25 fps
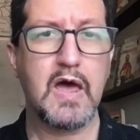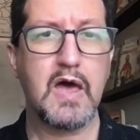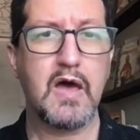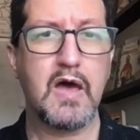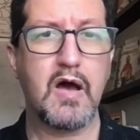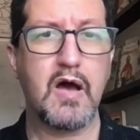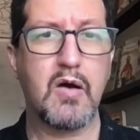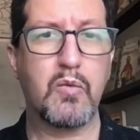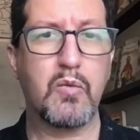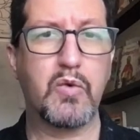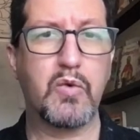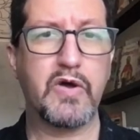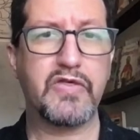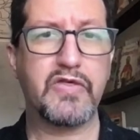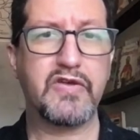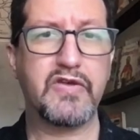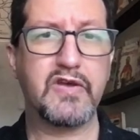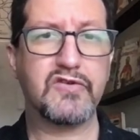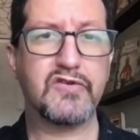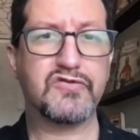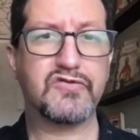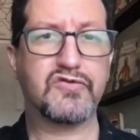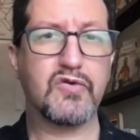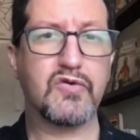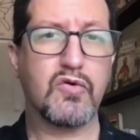with
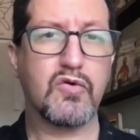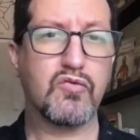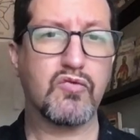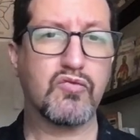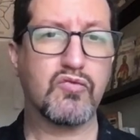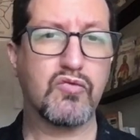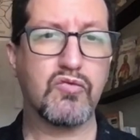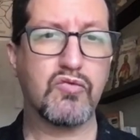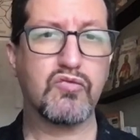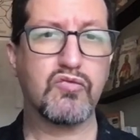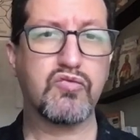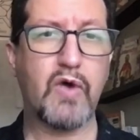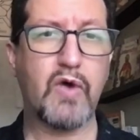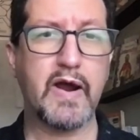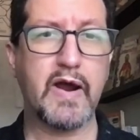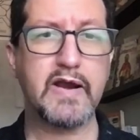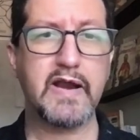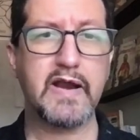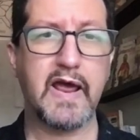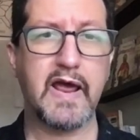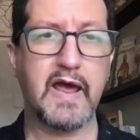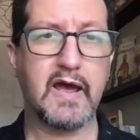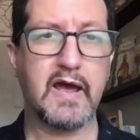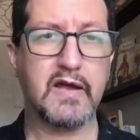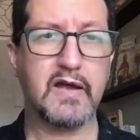his right
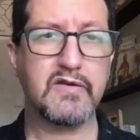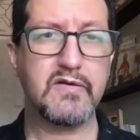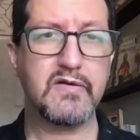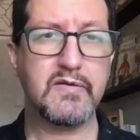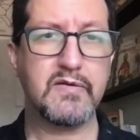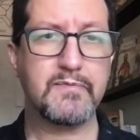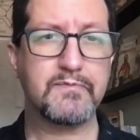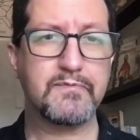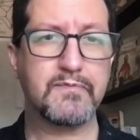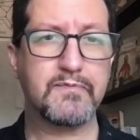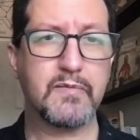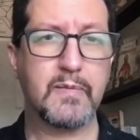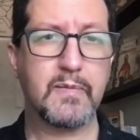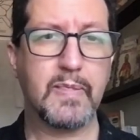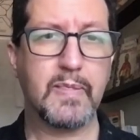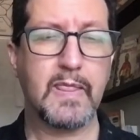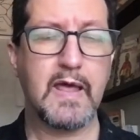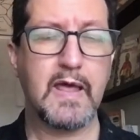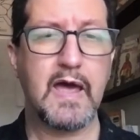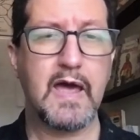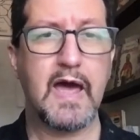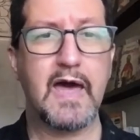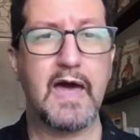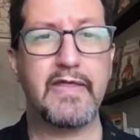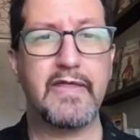hand.
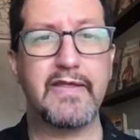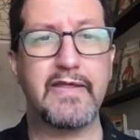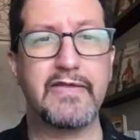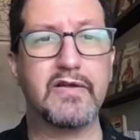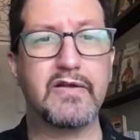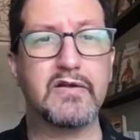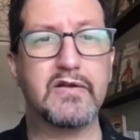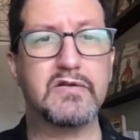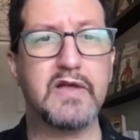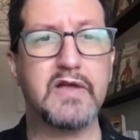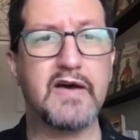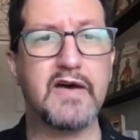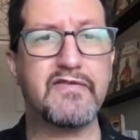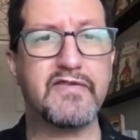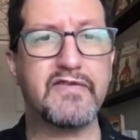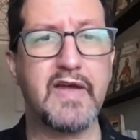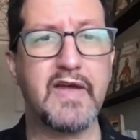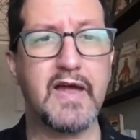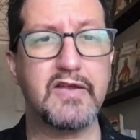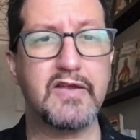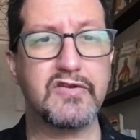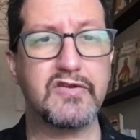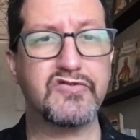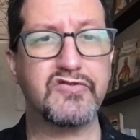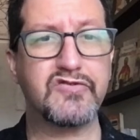And then the left
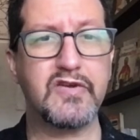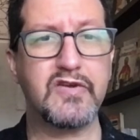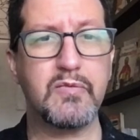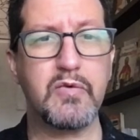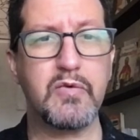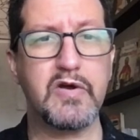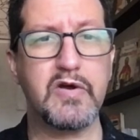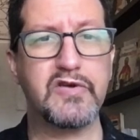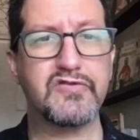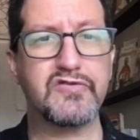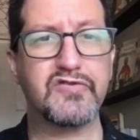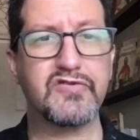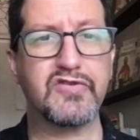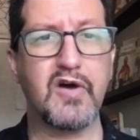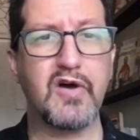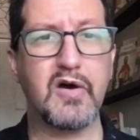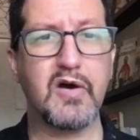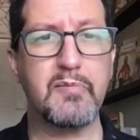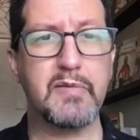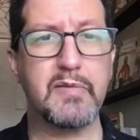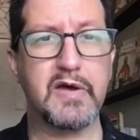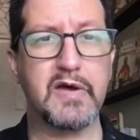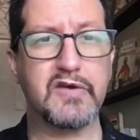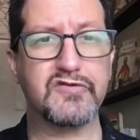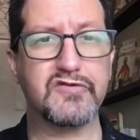hand, you see where his
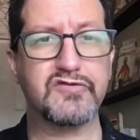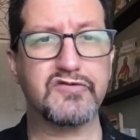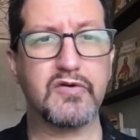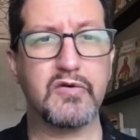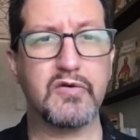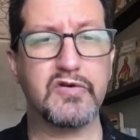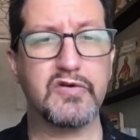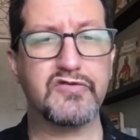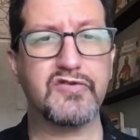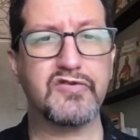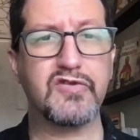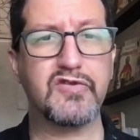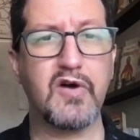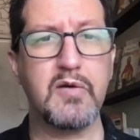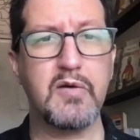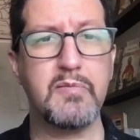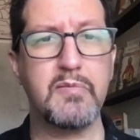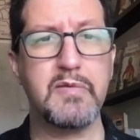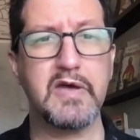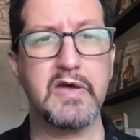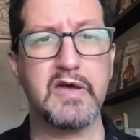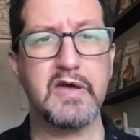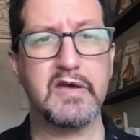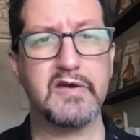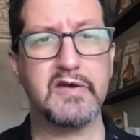thumb is. So his thumb
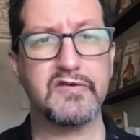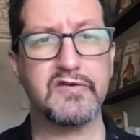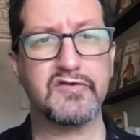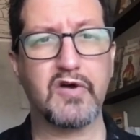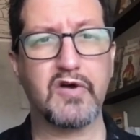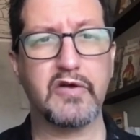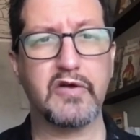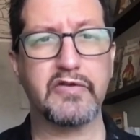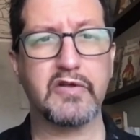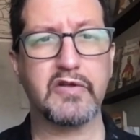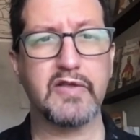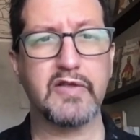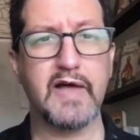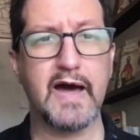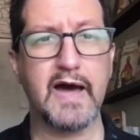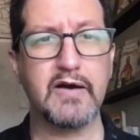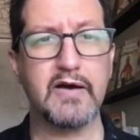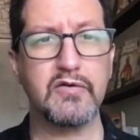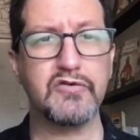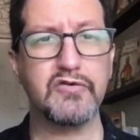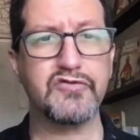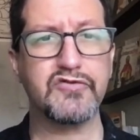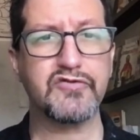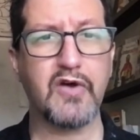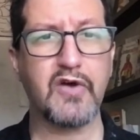is on the
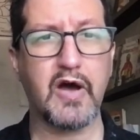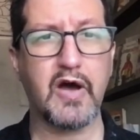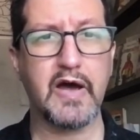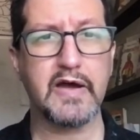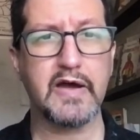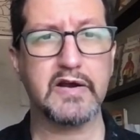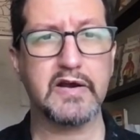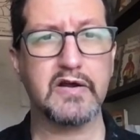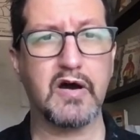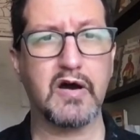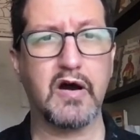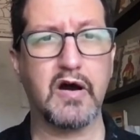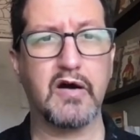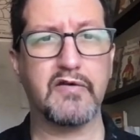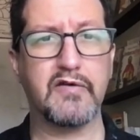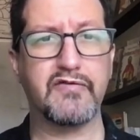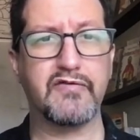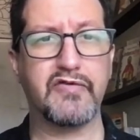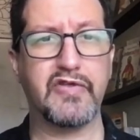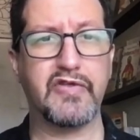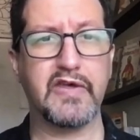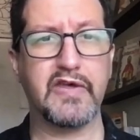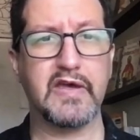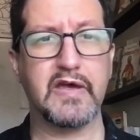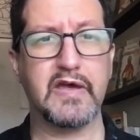lateral side
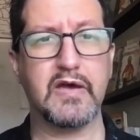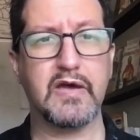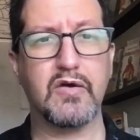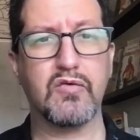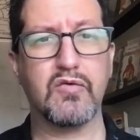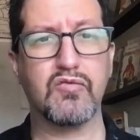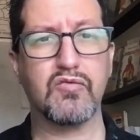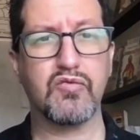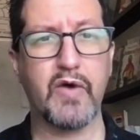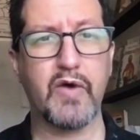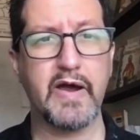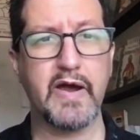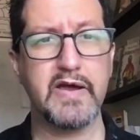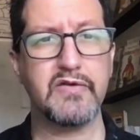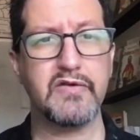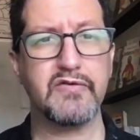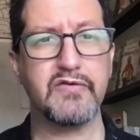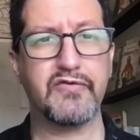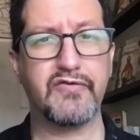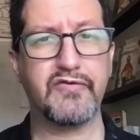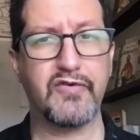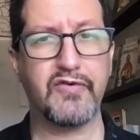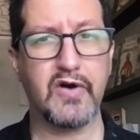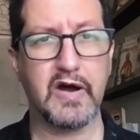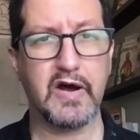of the right
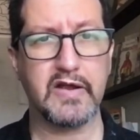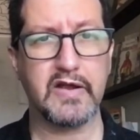foot.